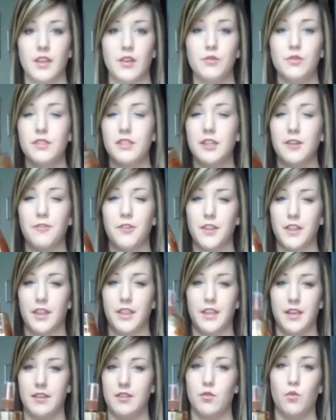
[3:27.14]
it was different
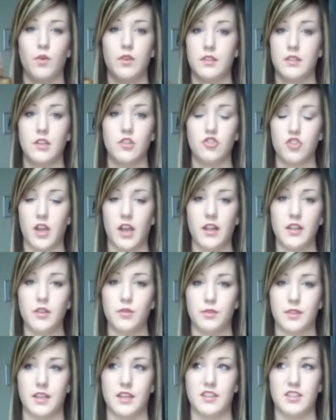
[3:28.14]
than this. It wasn't a gel,
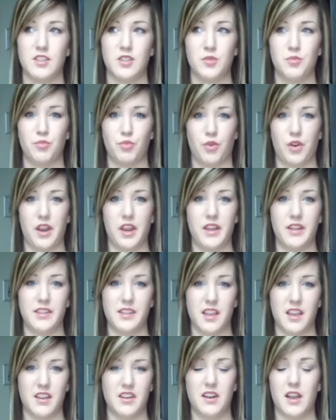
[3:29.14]
it was like a spray
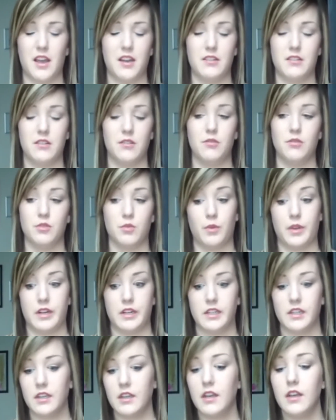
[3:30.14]
tanner. I don't know, it was
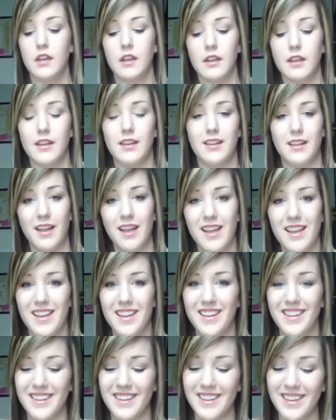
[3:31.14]
weird.
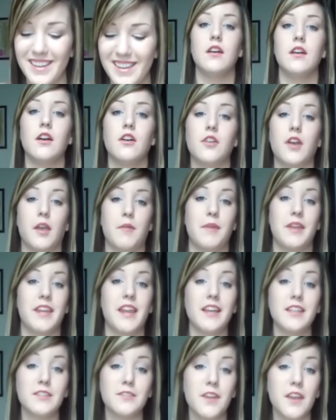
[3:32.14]
Okay, my
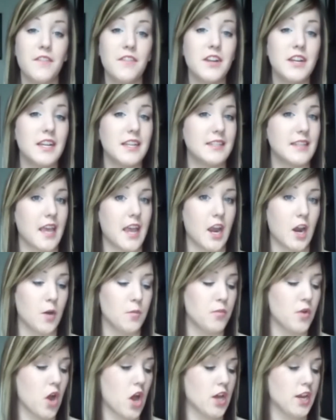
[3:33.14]
next favorite is a
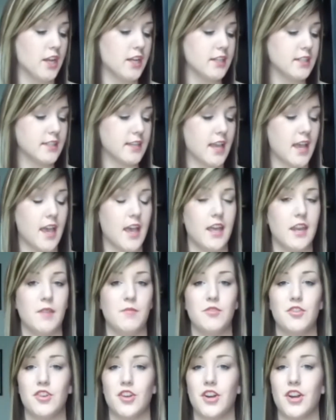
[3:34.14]
hair product, and
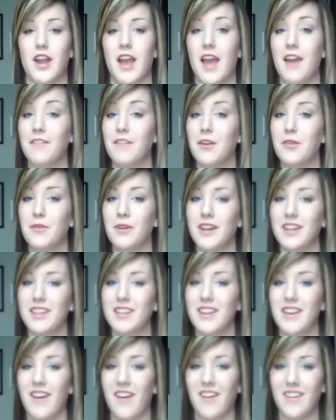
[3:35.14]
I'm sure
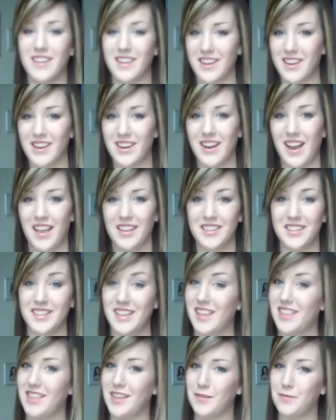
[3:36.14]
everyone on here has
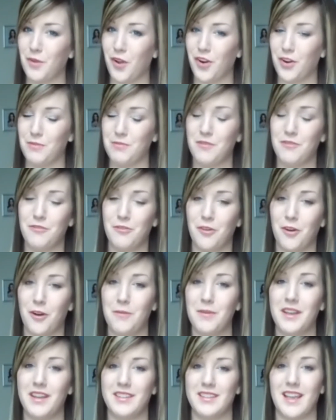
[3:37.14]
seen this product
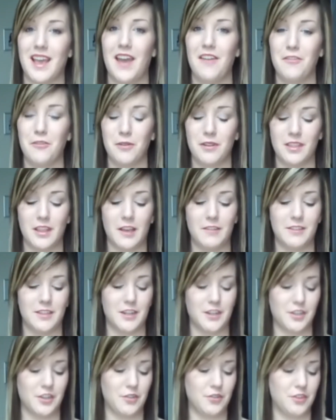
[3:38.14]
before because everyone loves
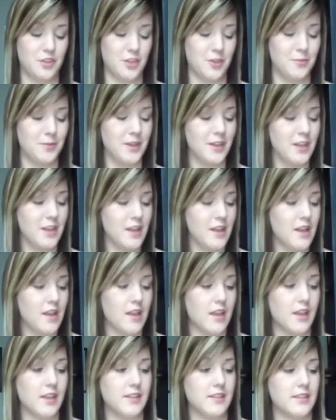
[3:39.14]
it on YouTube.
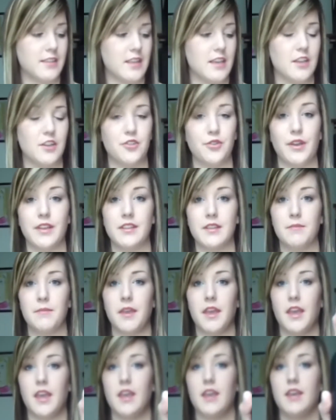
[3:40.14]
It's the
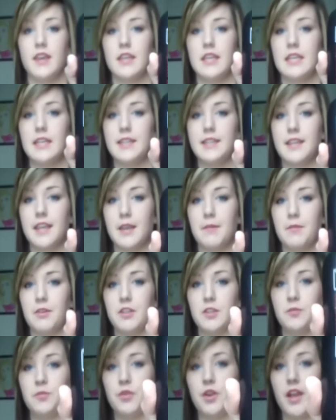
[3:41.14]
TreSemme Heat
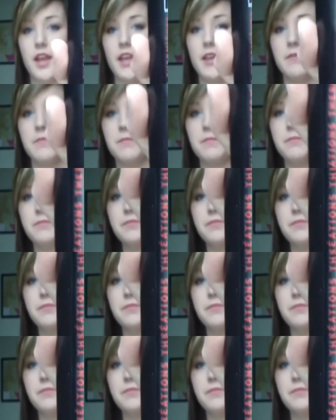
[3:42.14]
Tamer Spray.